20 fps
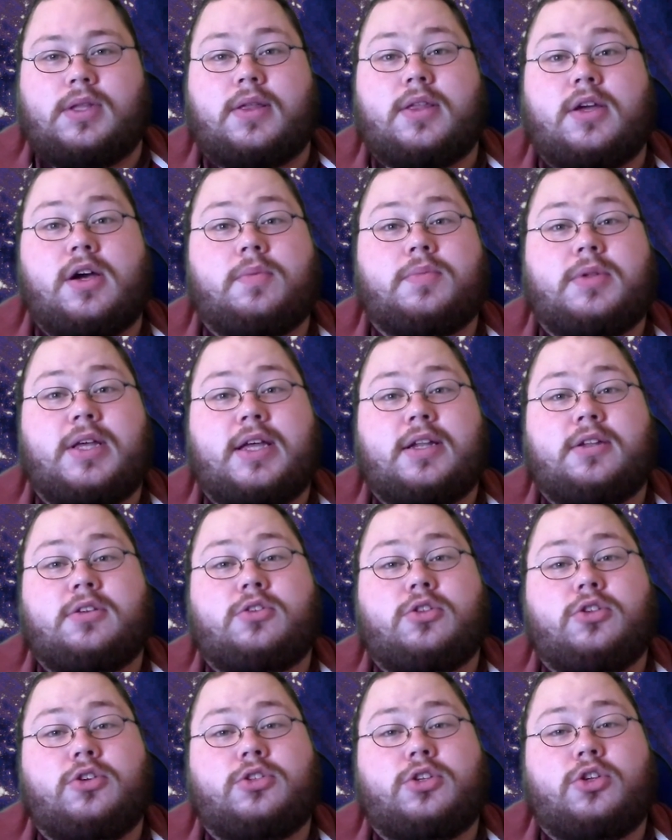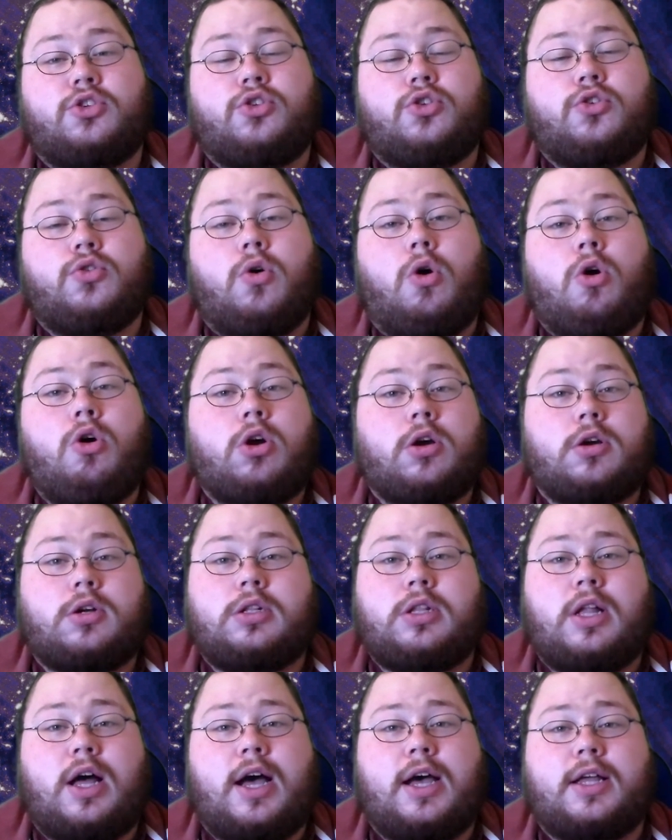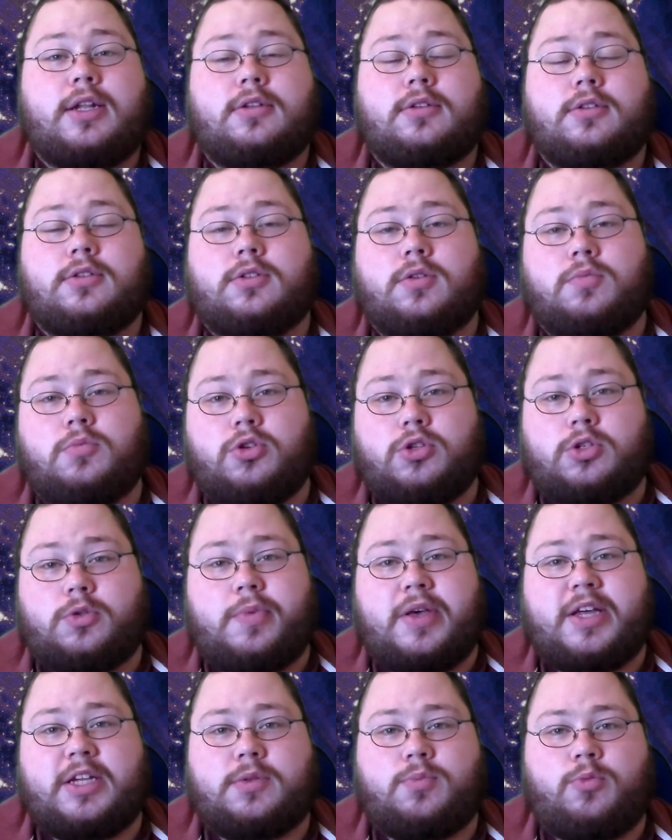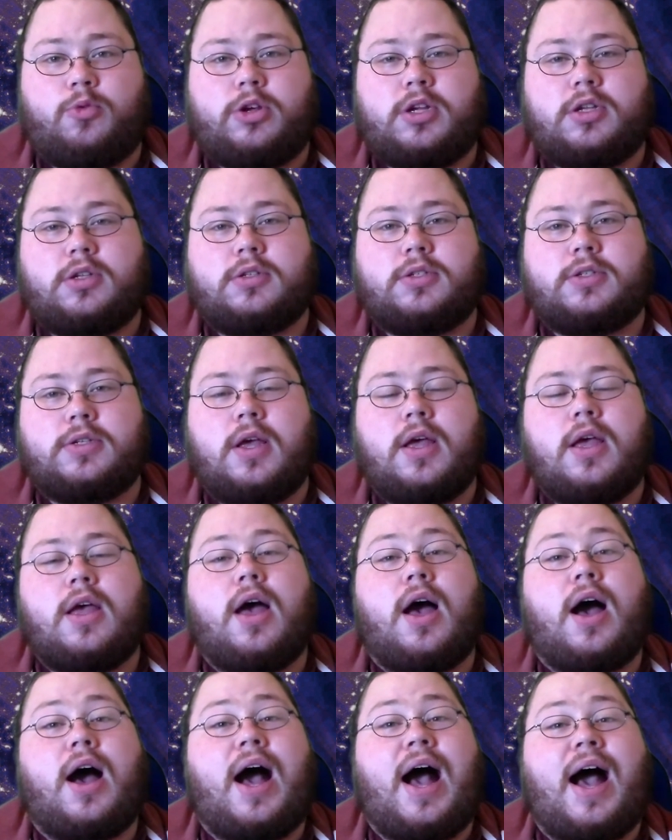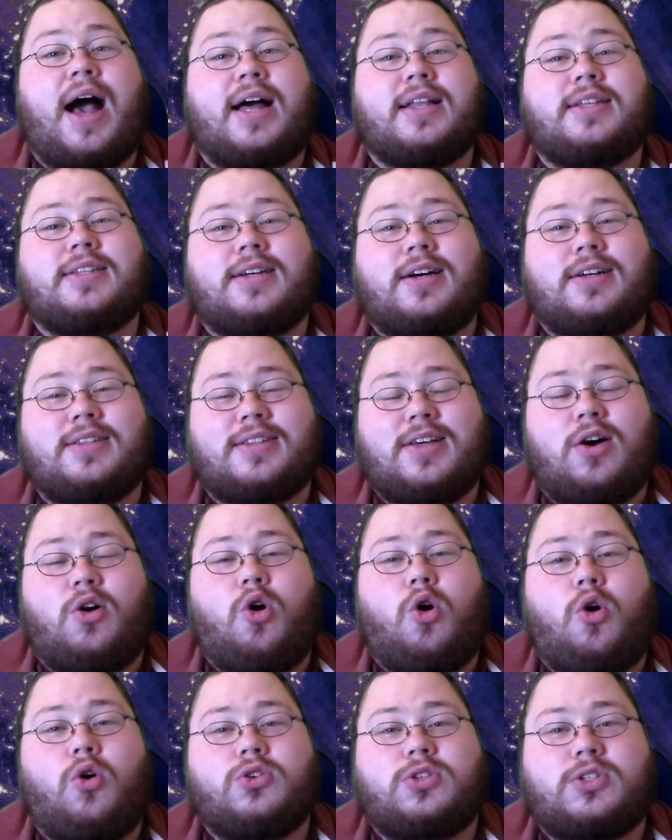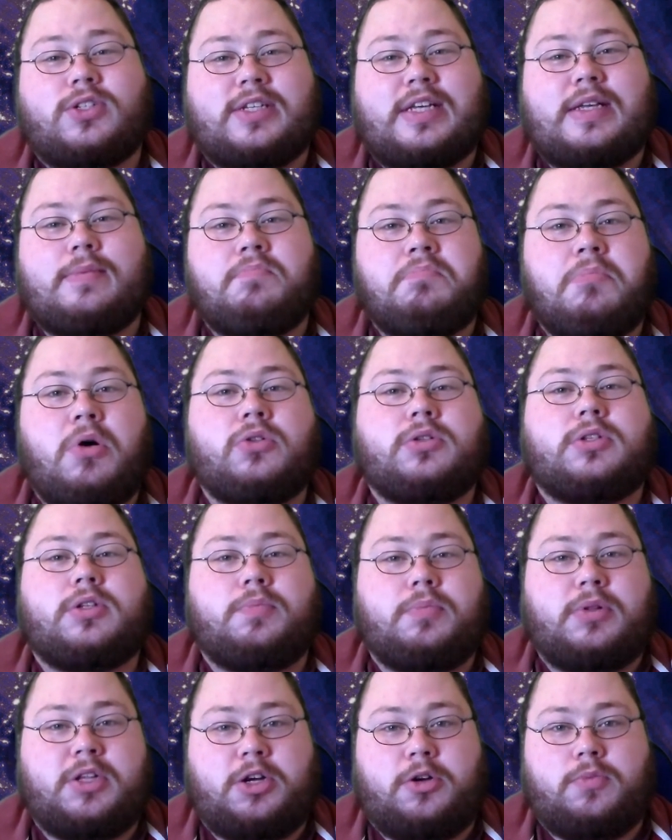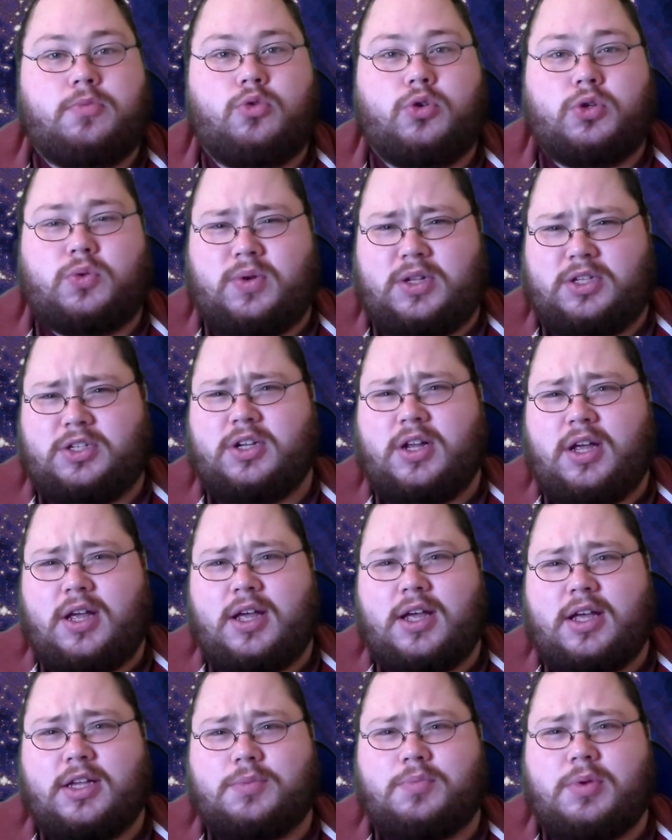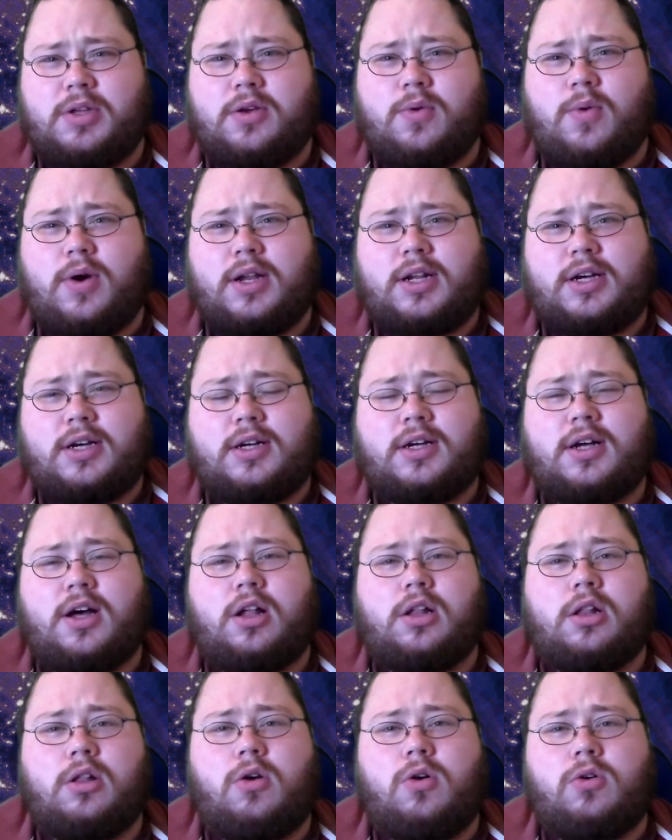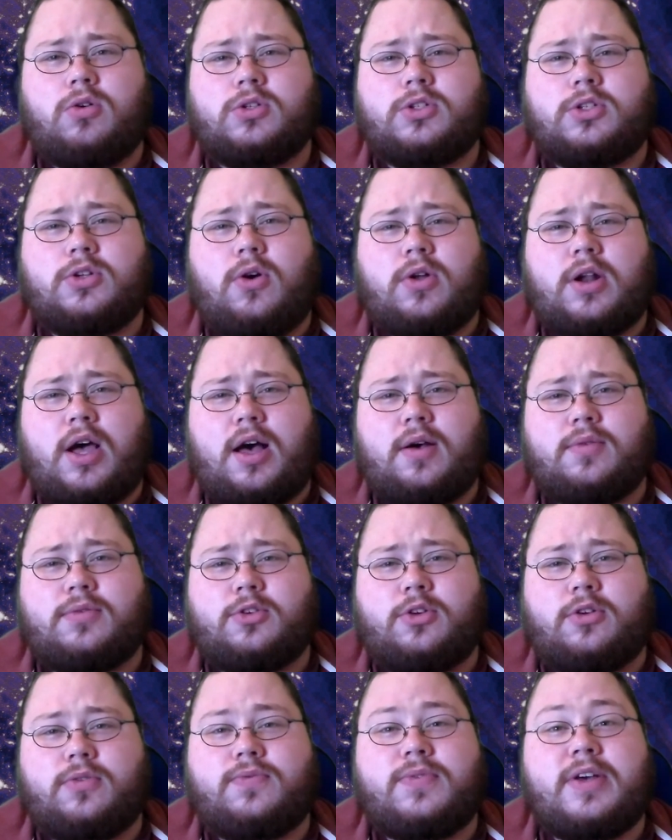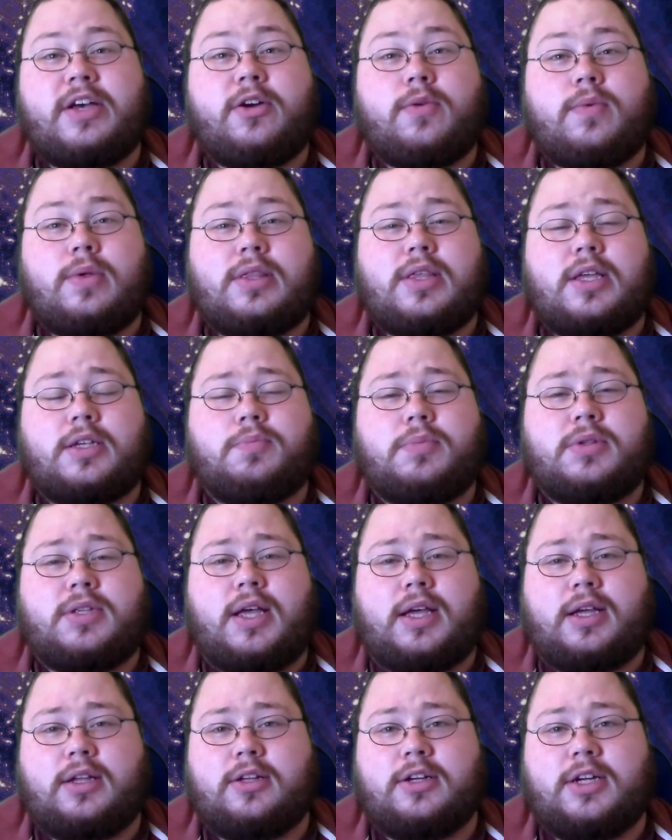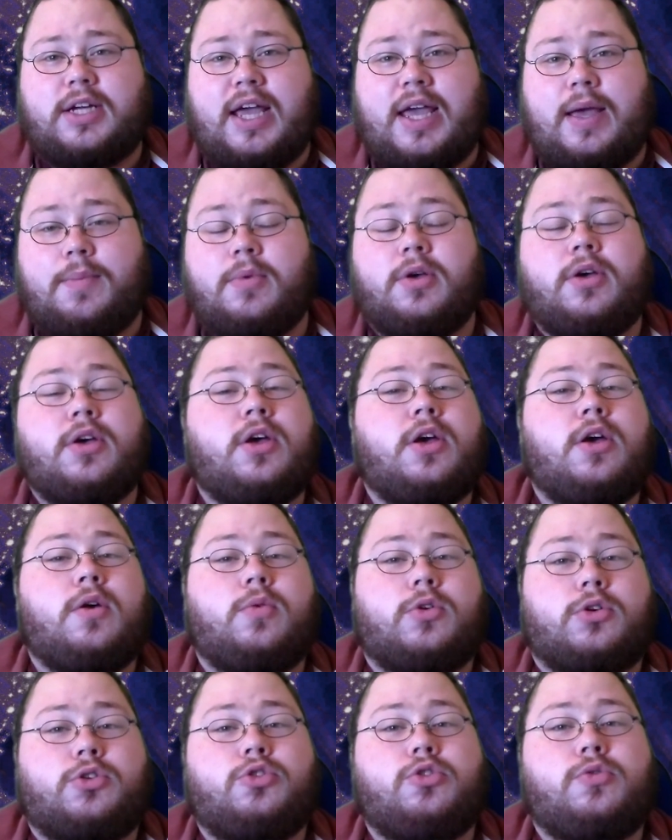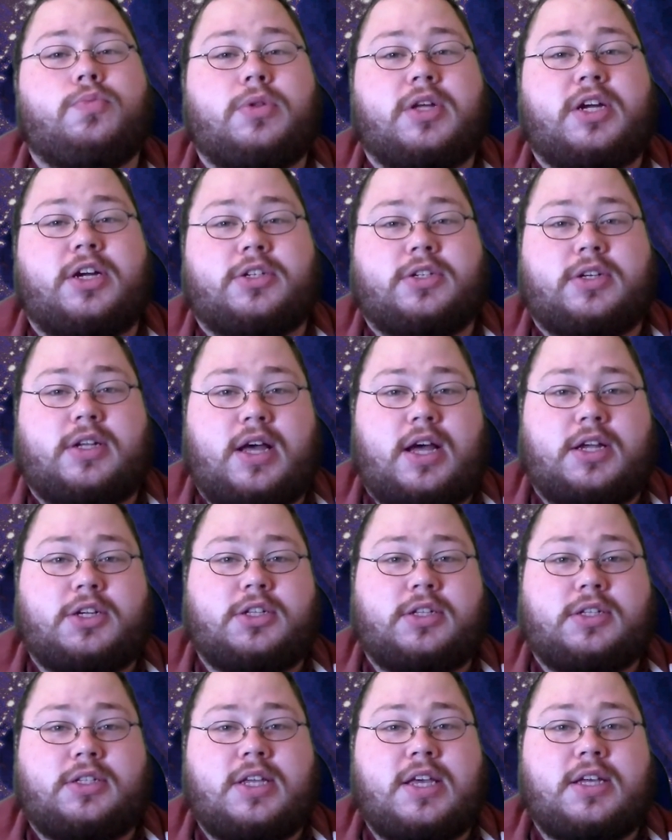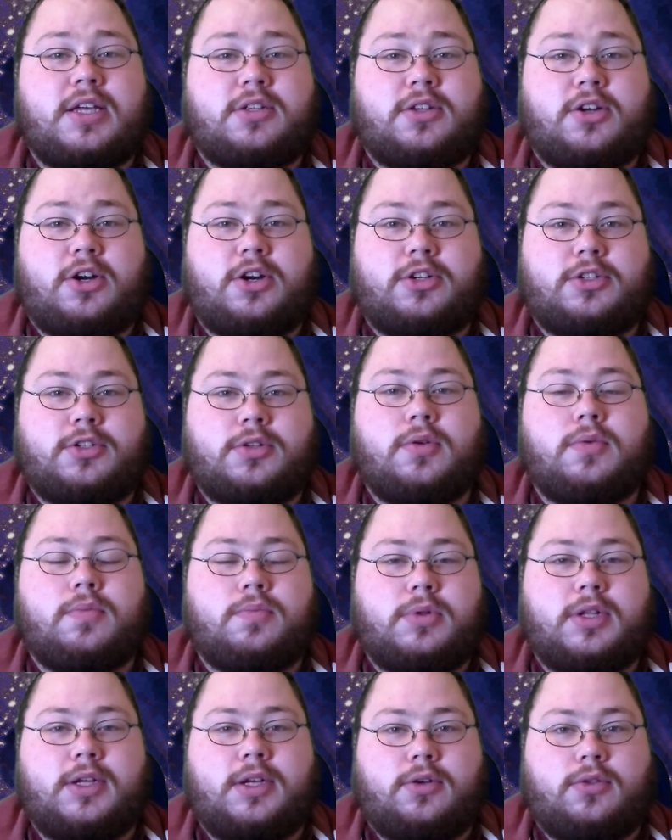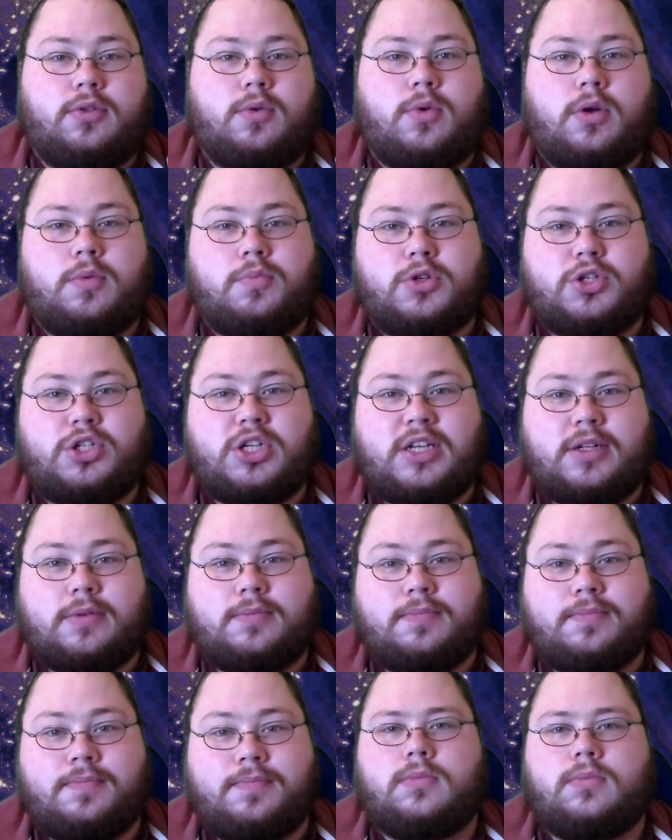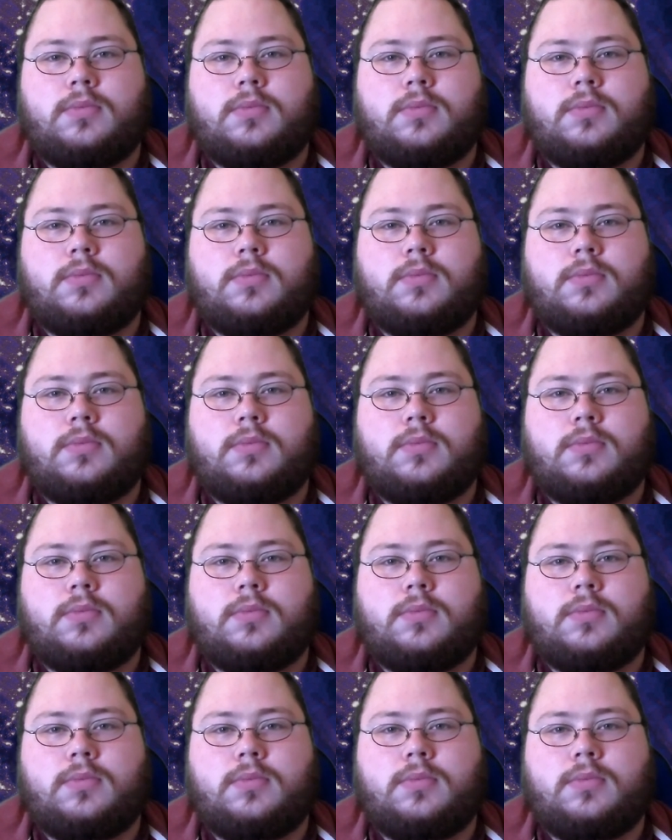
Now the update includes a new Orc clan, some new Space Marines, and the hot seat multiplayer mode, which has been quite a long sought after affair with this particular game, where two players can actually take turns playing on the one machine.